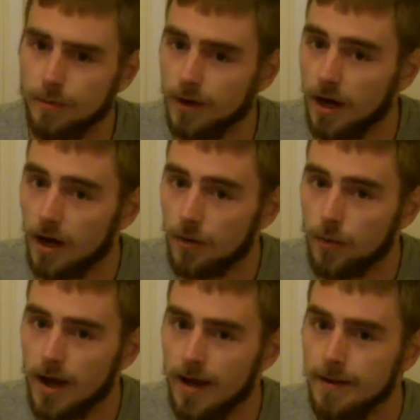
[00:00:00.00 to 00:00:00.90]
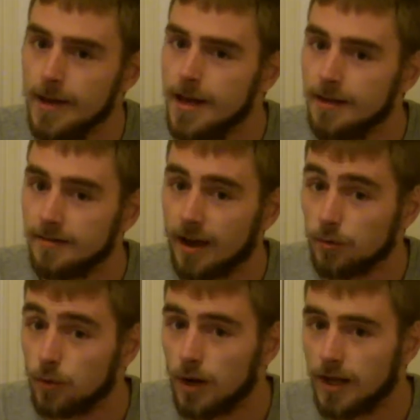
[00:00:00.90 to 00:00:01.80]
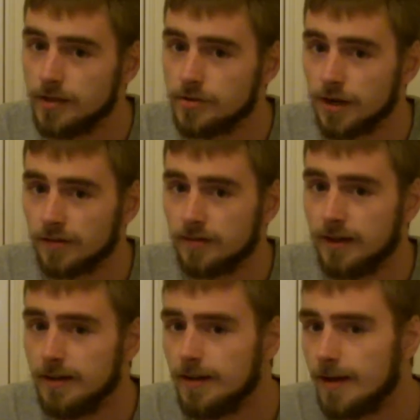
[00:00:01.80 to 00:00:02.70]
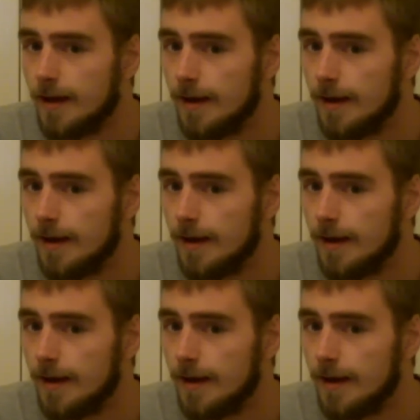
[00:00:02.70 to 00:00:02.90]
open hardware sound quite interesting.